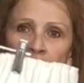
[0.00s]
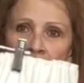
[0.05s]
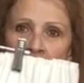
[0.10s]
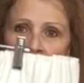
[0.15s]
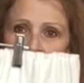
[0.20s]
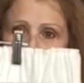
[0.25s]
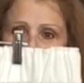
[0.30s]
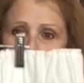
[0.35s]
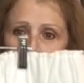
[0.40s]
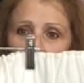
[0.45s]
They
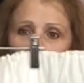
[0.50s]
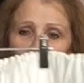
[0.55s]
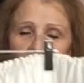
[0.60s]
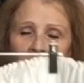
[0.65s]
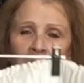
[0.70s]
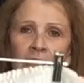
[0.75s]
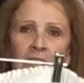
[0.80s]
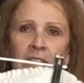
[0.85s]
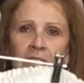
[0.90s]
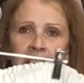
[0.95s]
have
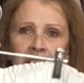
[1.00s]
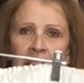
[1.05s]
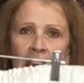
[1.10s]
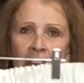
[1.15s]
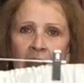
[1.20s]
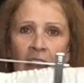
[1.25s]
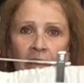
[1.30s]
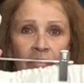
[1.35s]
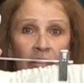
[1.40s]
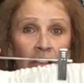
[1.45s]
pockets. They
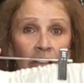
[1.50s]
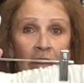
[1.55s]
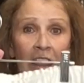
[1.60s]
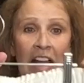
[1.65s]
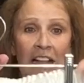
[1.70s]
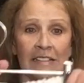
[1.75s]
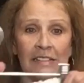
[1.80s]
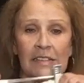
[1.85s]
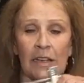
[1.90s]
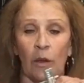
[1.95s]
have an
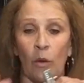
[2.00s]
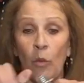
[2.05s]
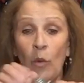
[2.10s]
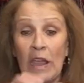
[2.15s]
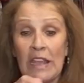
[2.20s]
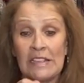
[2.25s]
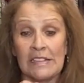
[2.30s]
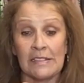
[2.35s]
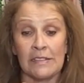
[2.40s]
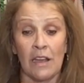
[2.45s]
elastic
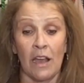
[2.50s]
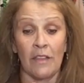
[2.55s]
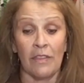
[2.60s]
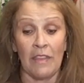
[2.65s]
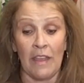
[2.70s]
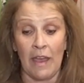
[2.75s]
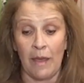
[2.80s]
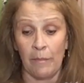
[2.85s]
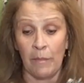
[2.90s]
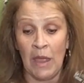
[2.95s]
waist on
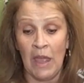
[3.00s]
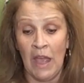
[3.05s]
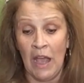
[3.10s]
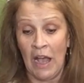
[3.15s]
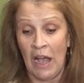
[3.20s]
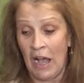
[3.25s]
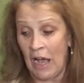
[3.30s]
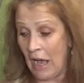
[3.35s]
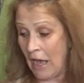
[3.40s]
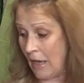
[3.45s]
them.
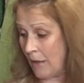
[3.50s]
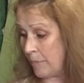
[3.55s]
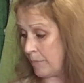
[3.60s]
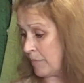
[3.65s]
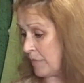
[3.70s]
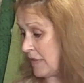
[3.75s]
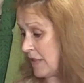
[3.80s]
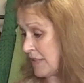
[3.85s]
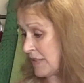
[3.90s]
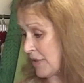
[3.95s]
Um,
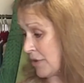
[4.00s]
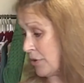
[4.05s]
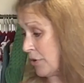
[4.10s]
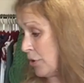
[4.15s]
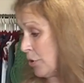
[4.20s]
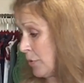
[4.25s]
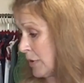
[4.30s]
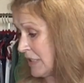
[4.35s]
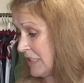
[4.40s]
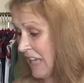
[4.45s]
these are
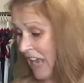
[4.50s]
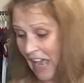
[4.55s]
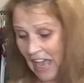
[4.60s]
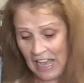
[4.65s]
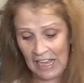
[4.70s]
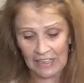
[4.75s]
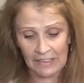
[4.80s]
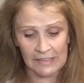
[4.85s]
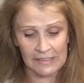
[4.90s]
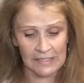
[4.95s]
new with
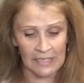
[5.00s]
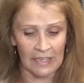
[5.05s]
tags,